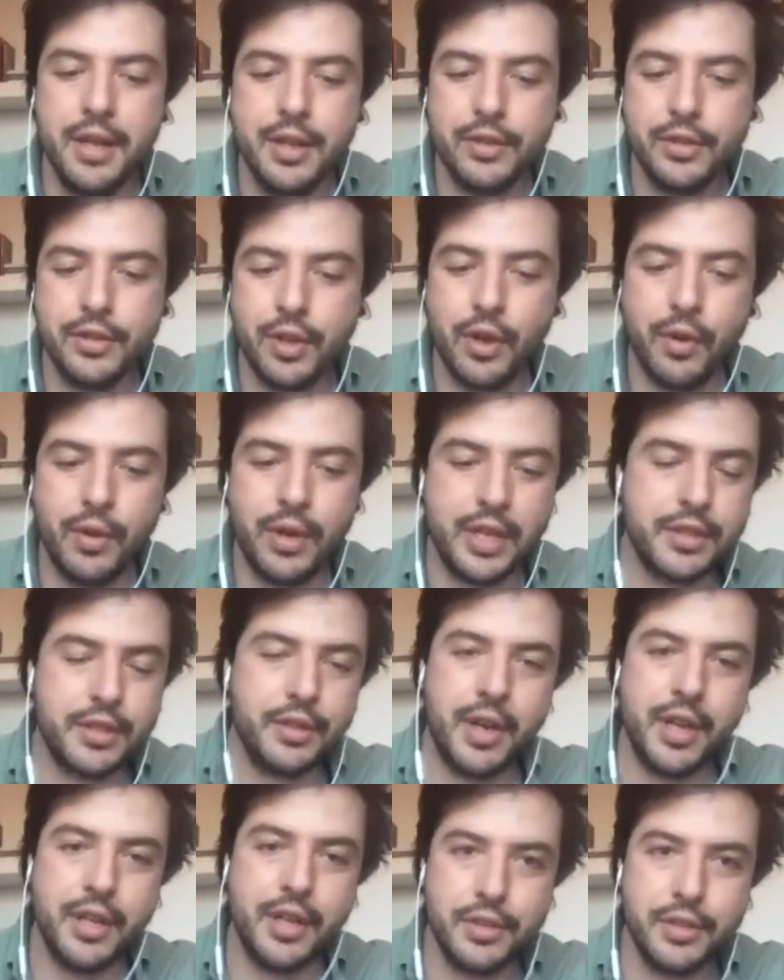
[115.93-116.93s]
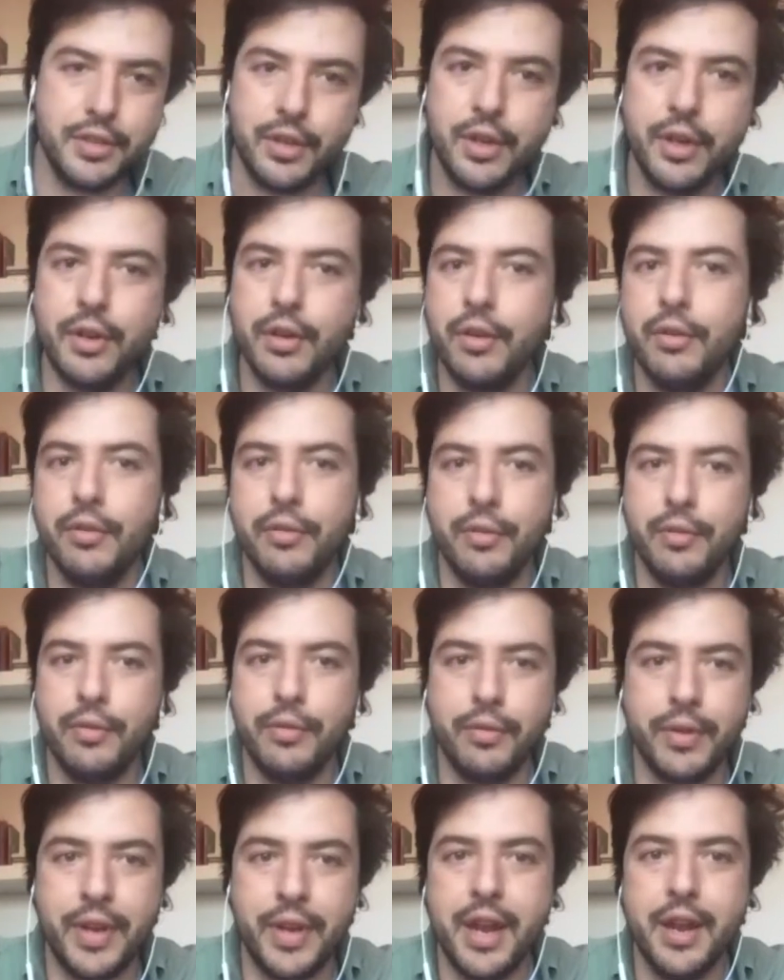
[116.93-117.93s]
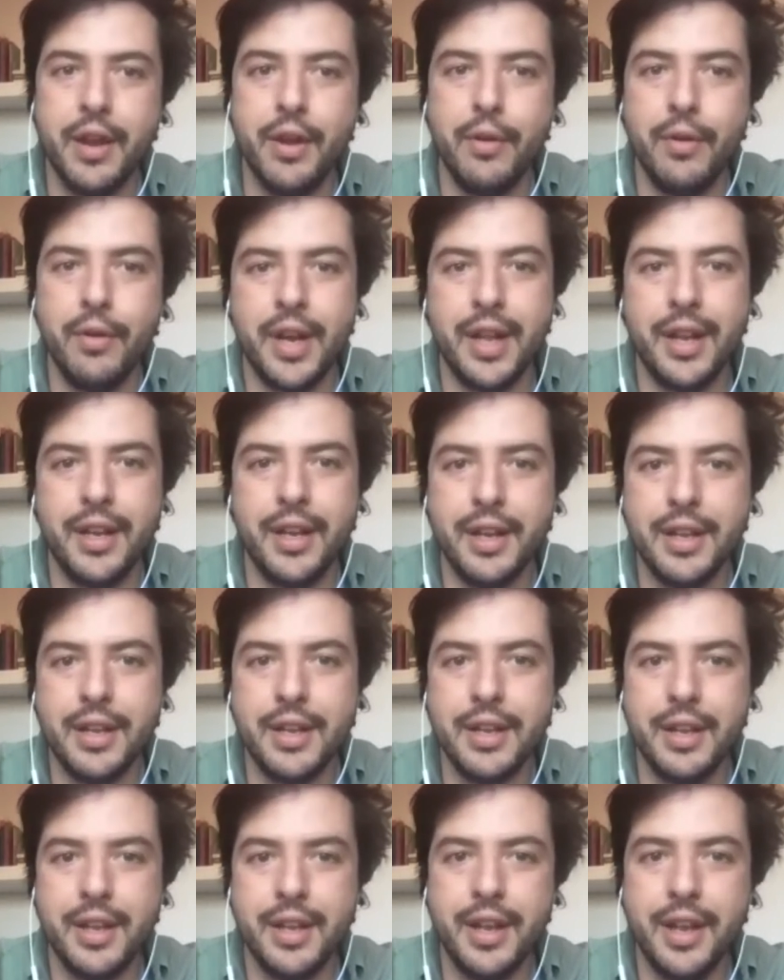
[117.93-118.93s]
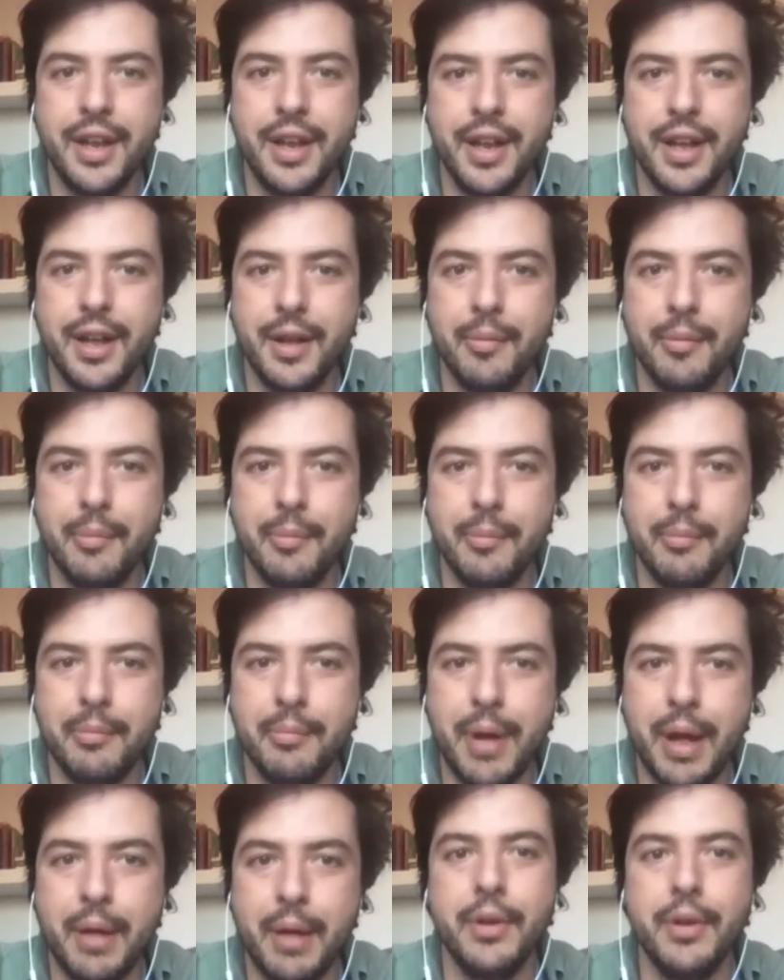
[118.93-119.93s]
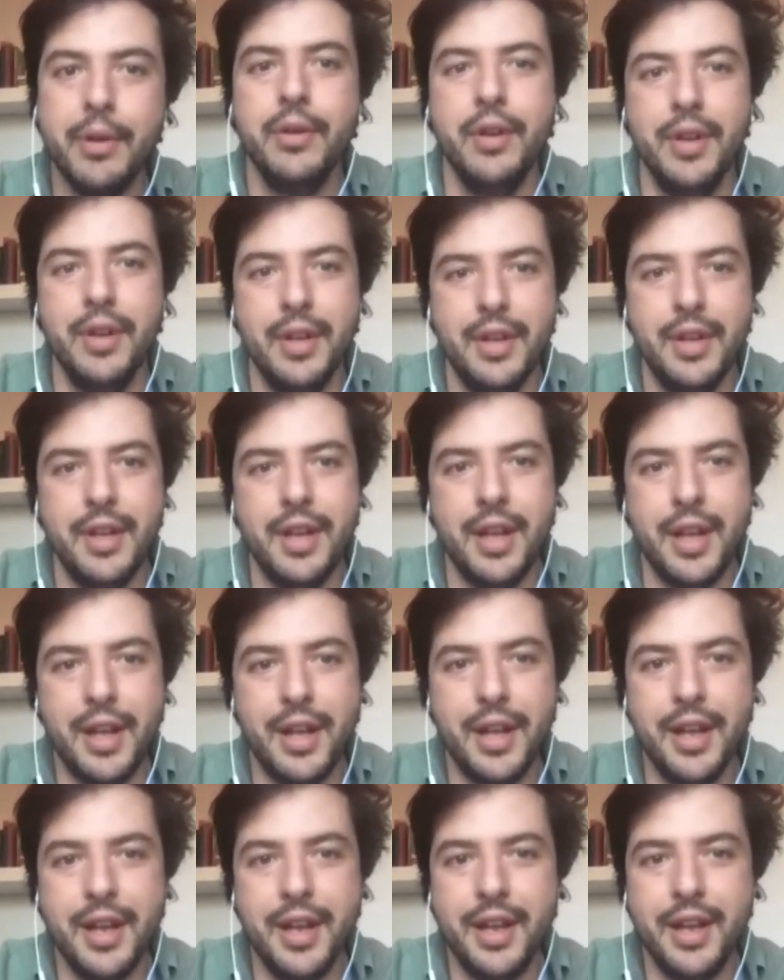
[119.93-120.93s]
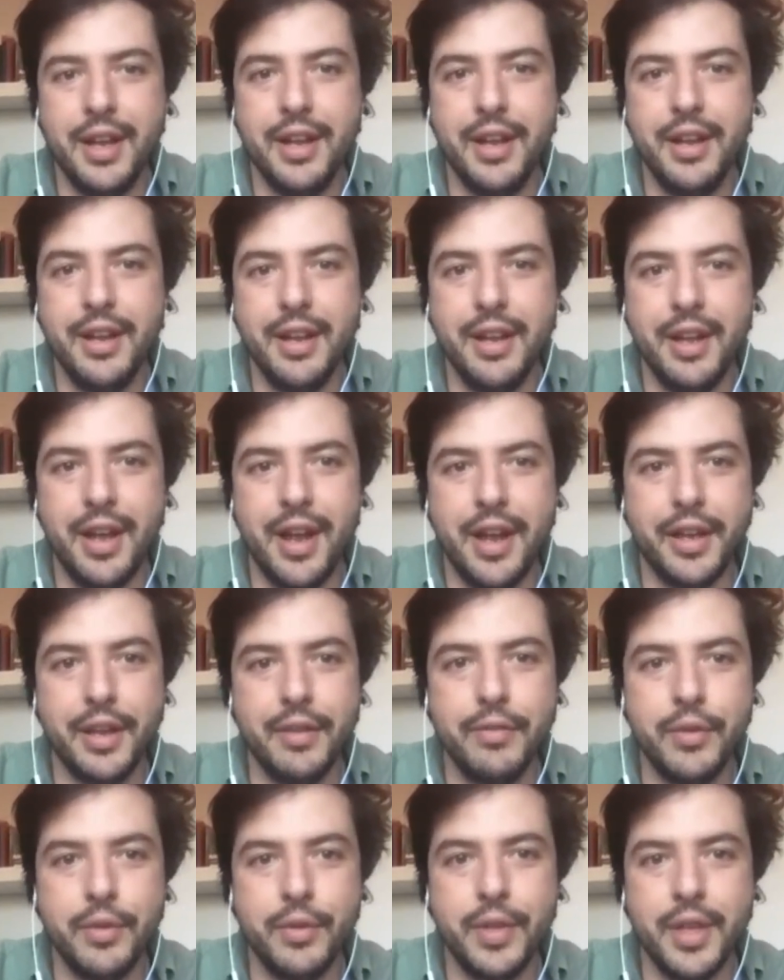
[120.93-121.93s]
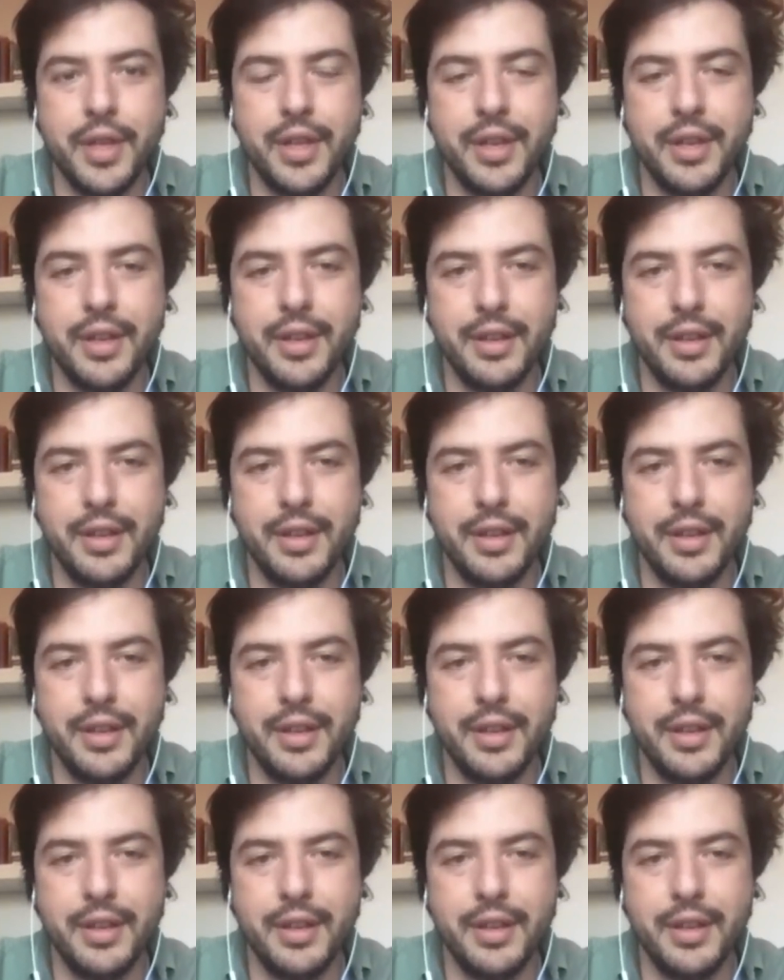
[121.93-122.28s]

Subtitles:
So let's gonna enjoy your KO, Khalilah, and Pablo. I give you the